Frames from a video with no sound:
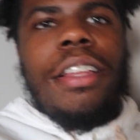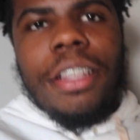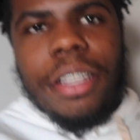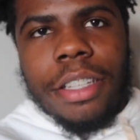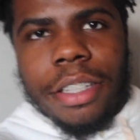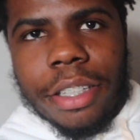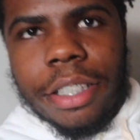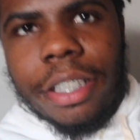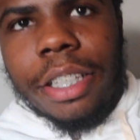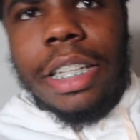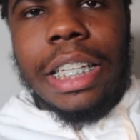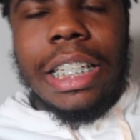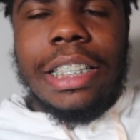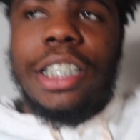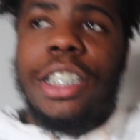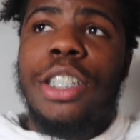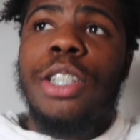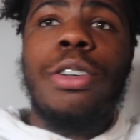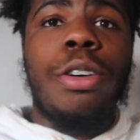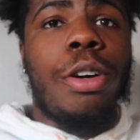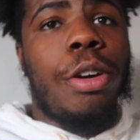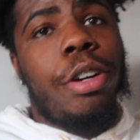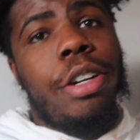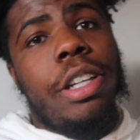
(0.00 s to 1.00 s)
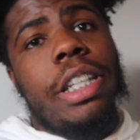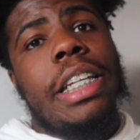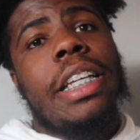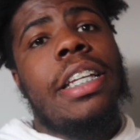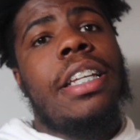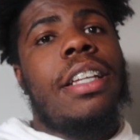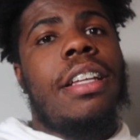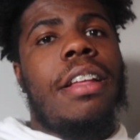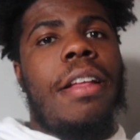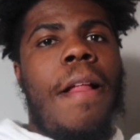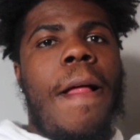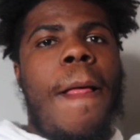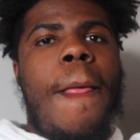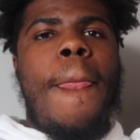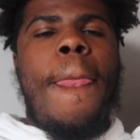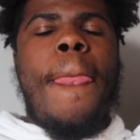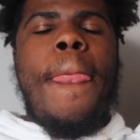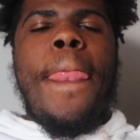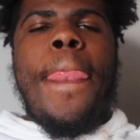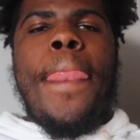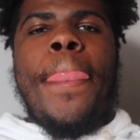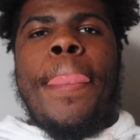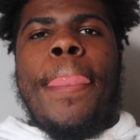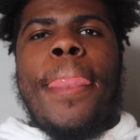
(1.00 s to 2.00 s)
It's still early.
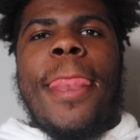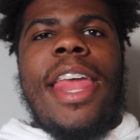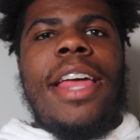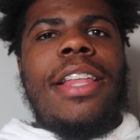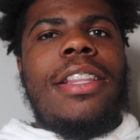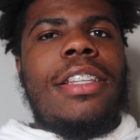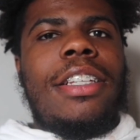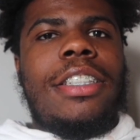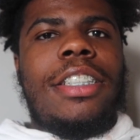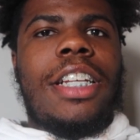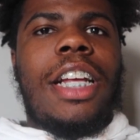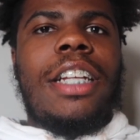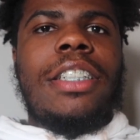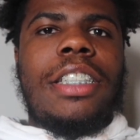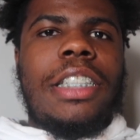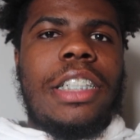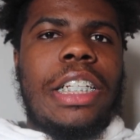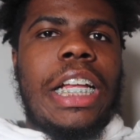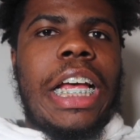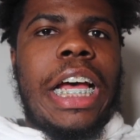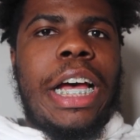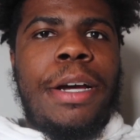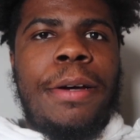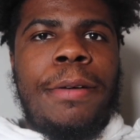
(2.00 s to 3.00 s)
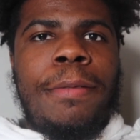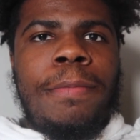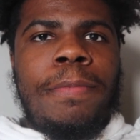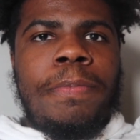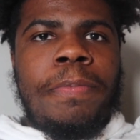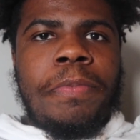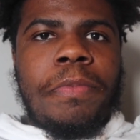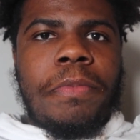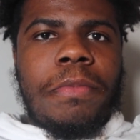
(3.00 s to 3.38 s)
The sun's still out.